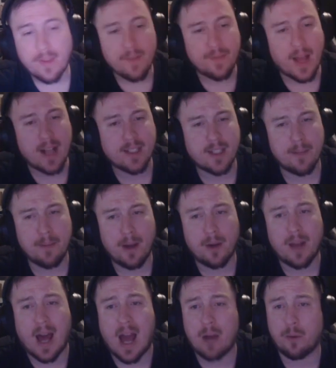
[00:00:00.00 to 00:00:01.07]
that's the
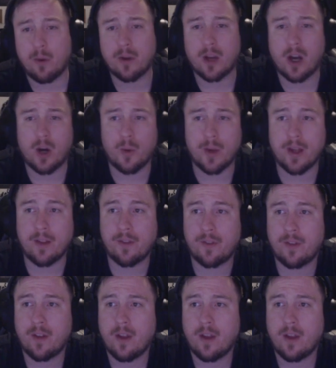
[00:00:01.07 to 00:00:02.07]
build I will go with.